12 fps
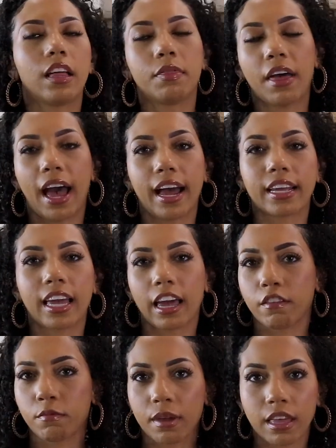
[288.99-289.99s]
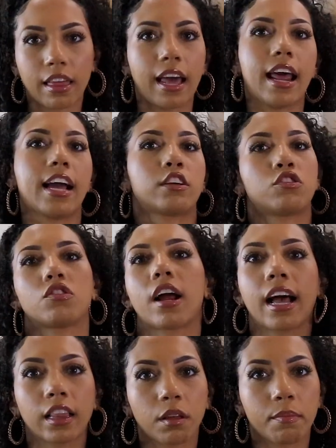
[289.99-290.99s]
That gave me that extra
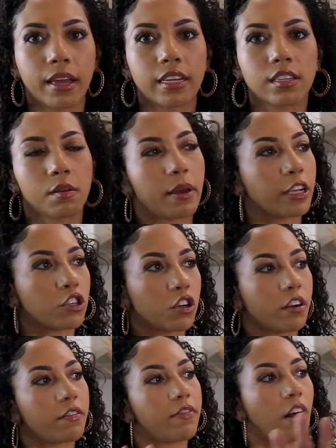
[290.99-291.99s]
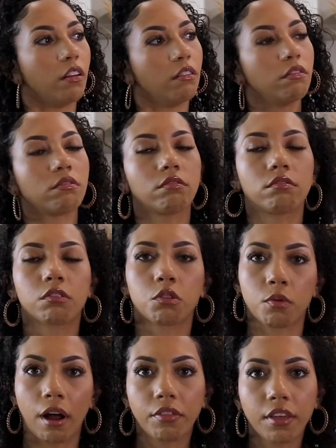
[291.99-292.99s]
element to make sure it felt
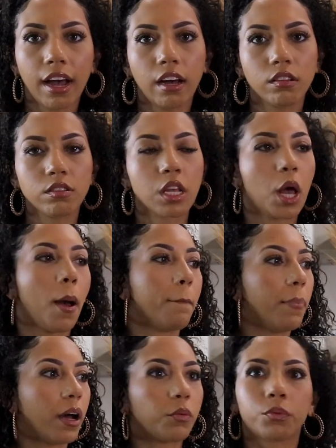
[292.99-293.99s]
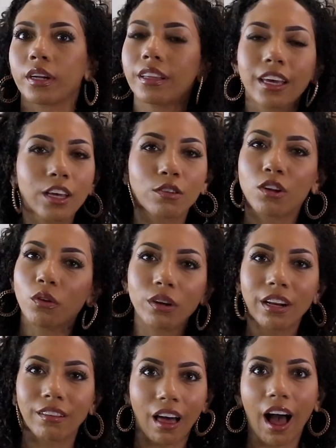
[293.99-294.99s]
throughout the house, but really you don't
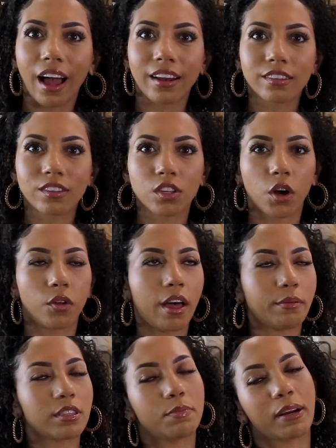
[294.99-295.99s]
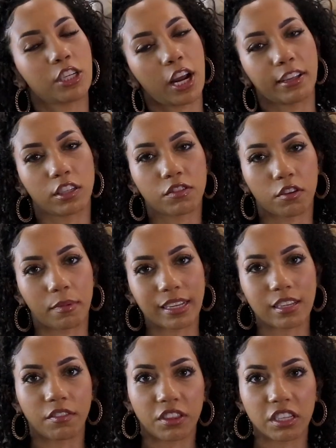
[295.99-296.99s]
need a lot. So that was my challenge for
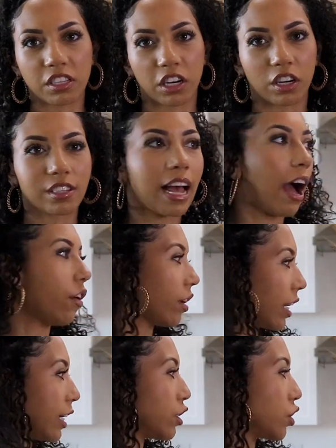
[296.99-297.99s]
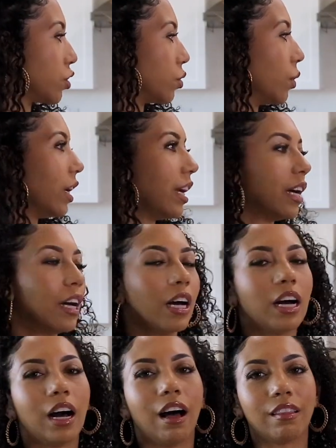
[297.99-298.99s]
myself this year, is how can I do
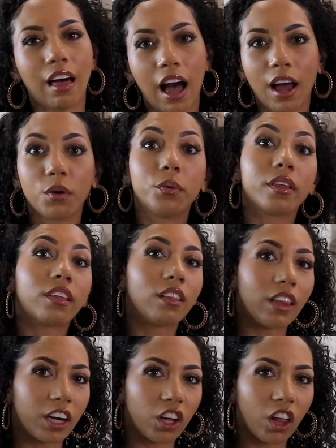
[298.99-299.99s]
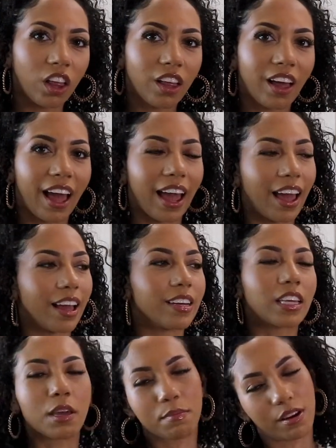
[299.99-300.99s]
a lot with a little and
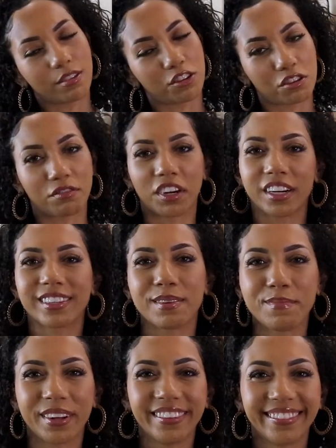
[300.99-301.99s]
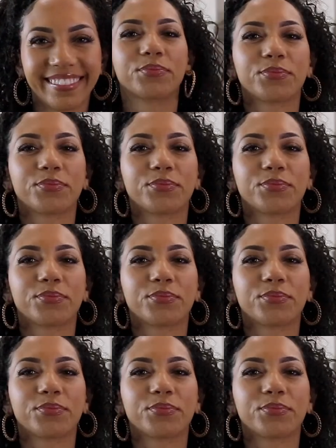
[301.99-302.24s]
keep it just very simple.